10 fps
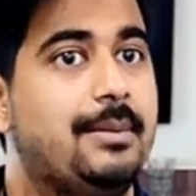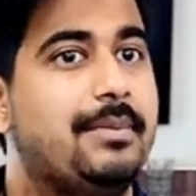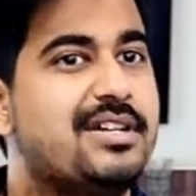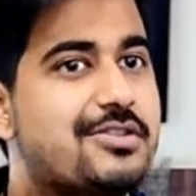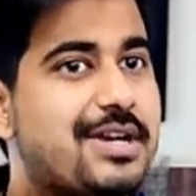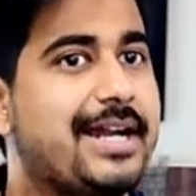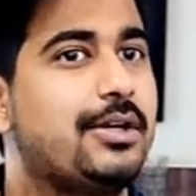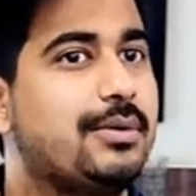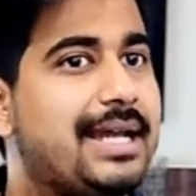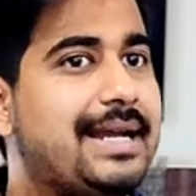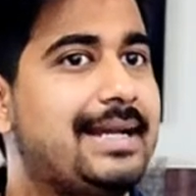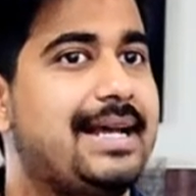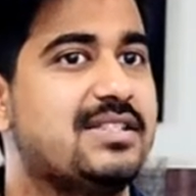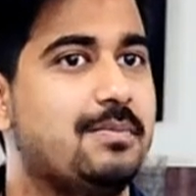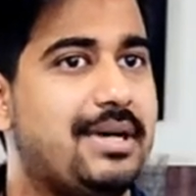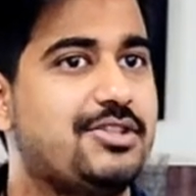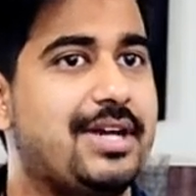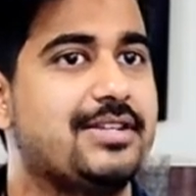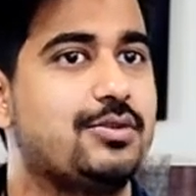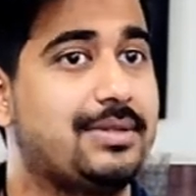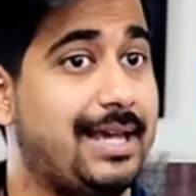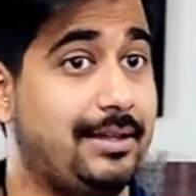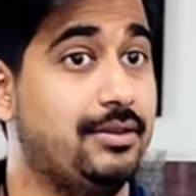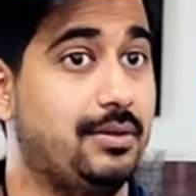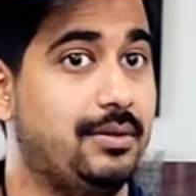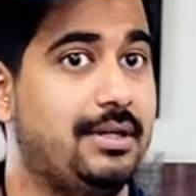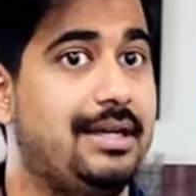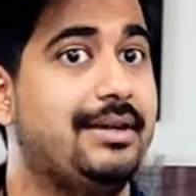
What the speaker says: But try to get as much as you can though.